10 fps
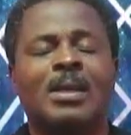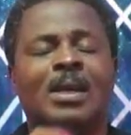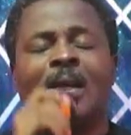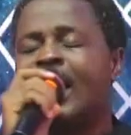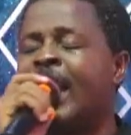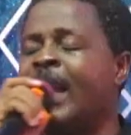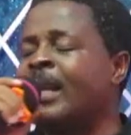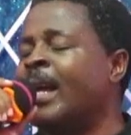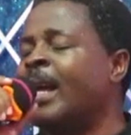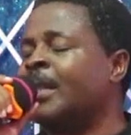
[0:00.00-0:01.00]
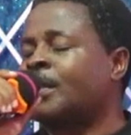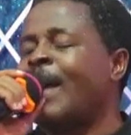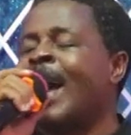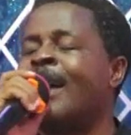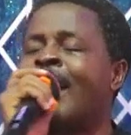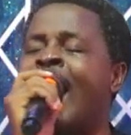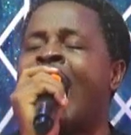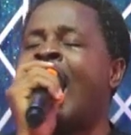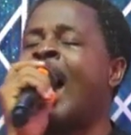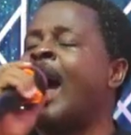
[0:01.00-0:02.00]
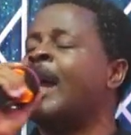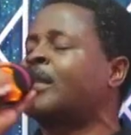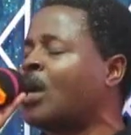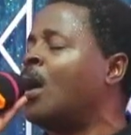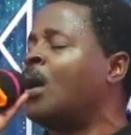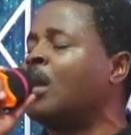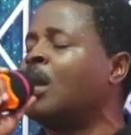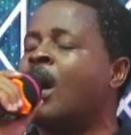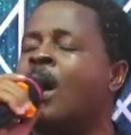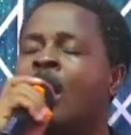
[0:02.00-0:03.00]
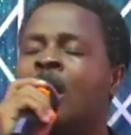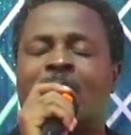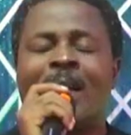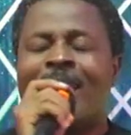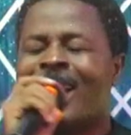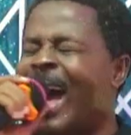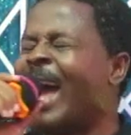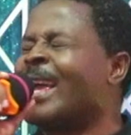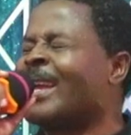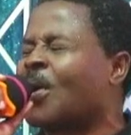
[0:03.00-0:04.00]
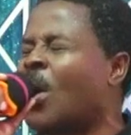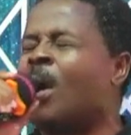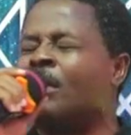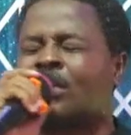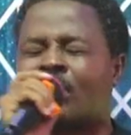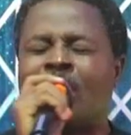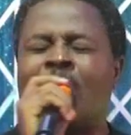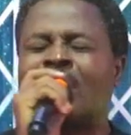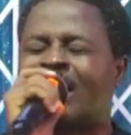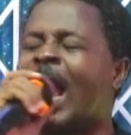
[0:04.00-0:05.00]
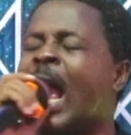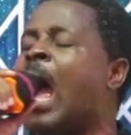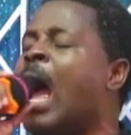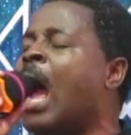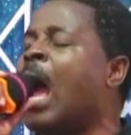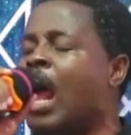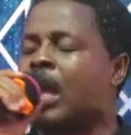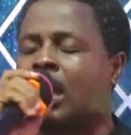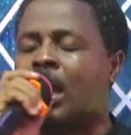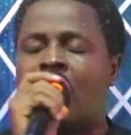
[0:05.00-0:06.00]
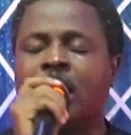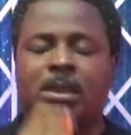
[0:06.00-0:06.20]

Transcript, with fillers: It is my right, oh Lord. I come to take it.